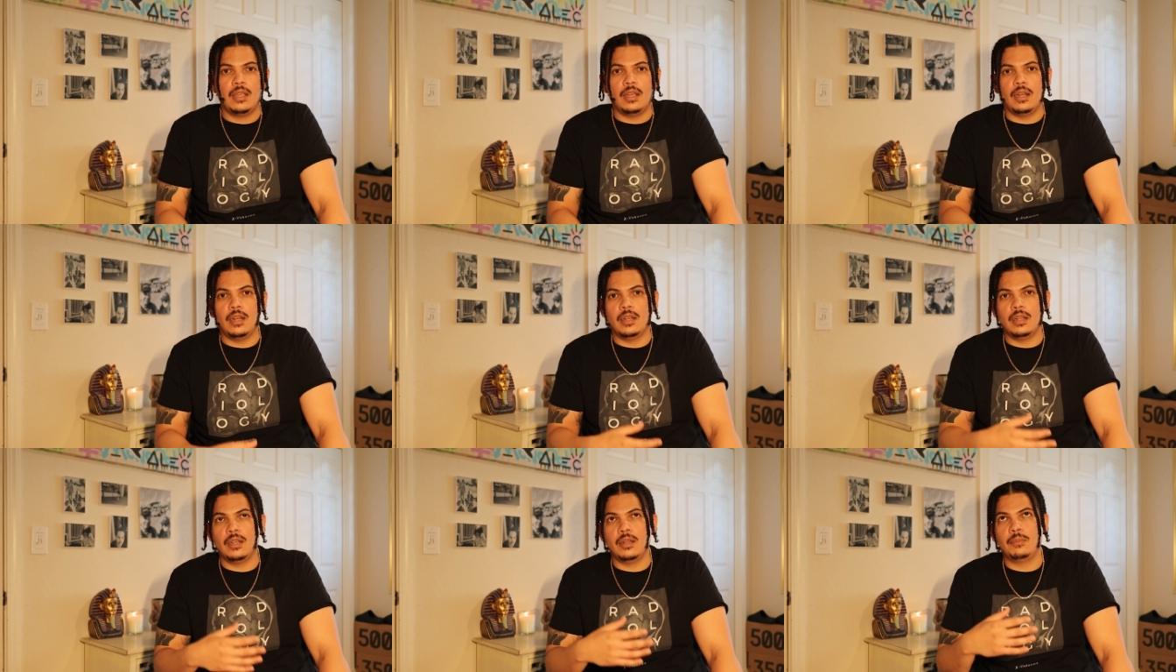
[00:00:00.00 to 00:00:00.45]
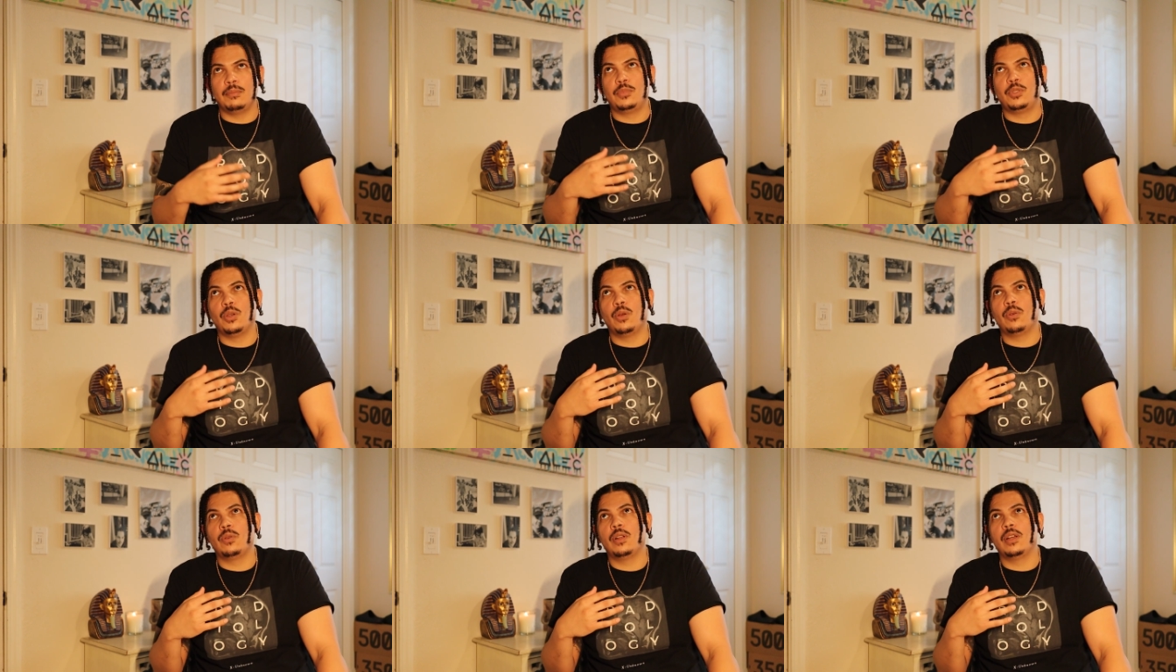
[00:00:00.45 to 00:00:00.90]

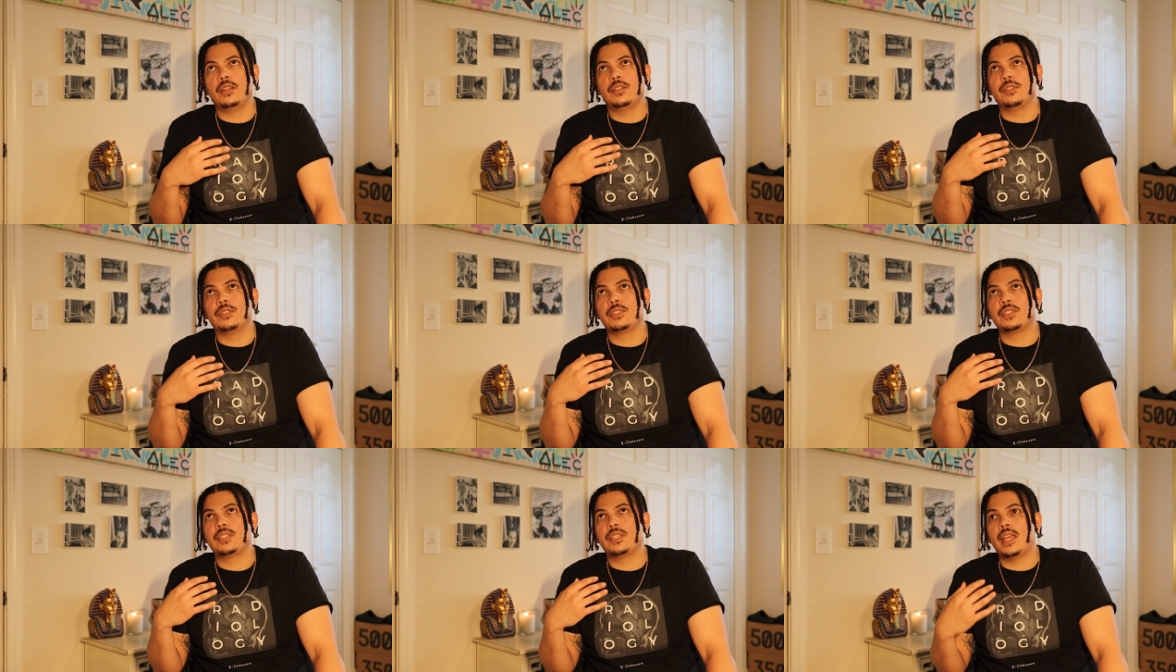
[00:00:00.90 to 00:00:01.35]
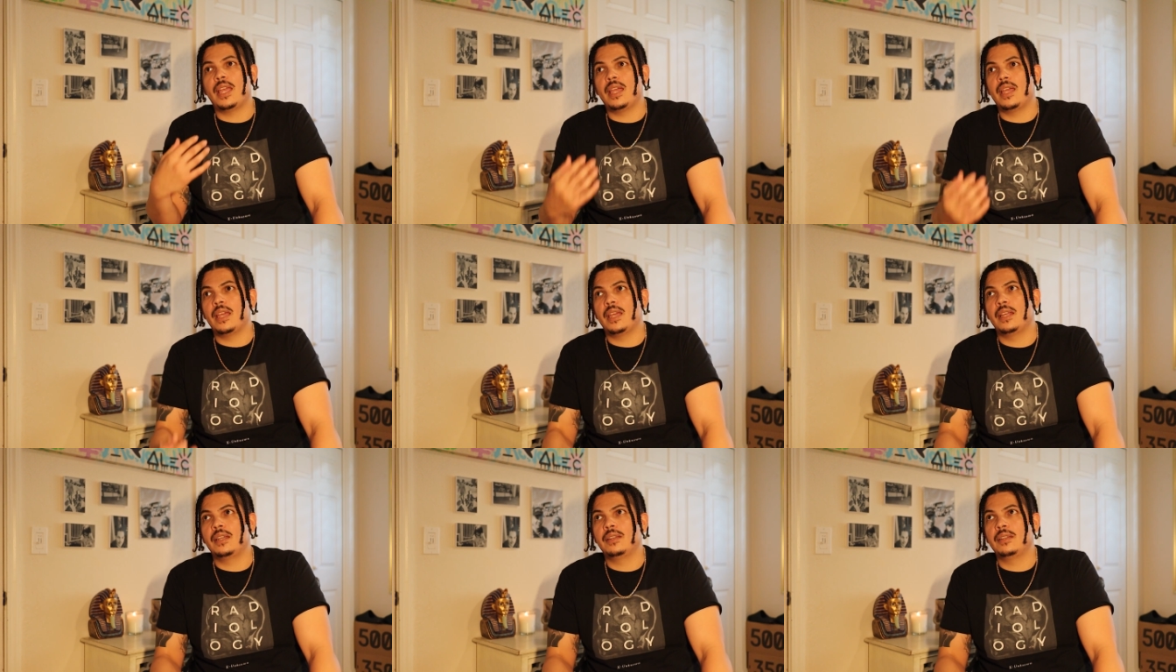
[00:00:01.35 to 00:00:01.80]
don't
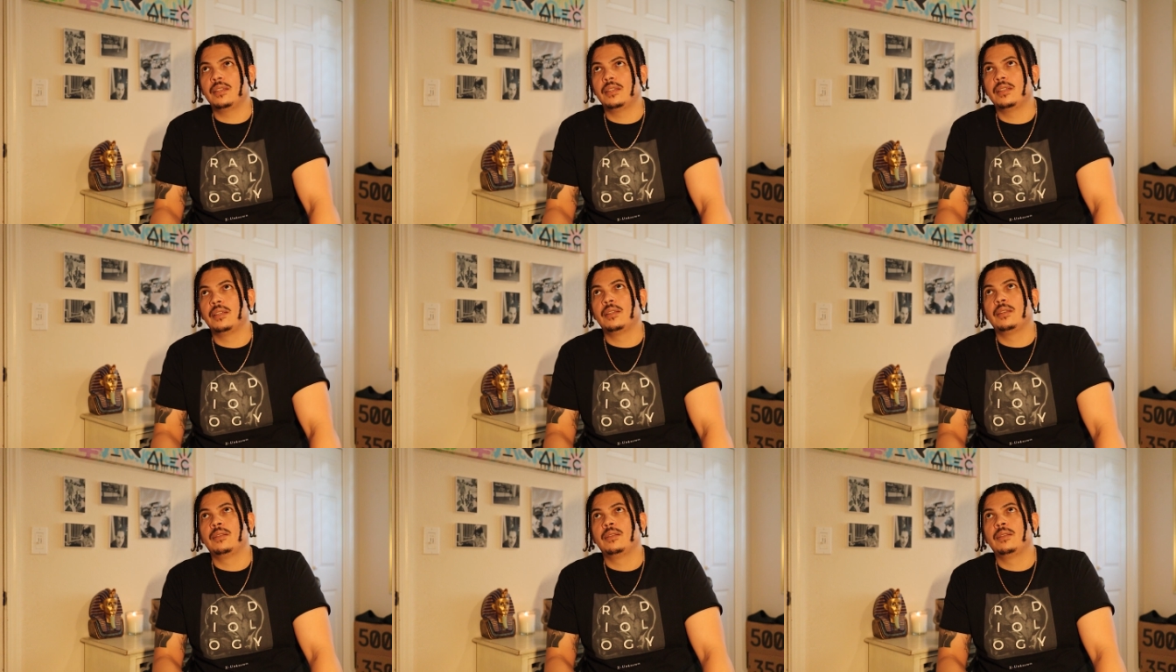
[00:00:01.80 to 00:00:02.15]
understand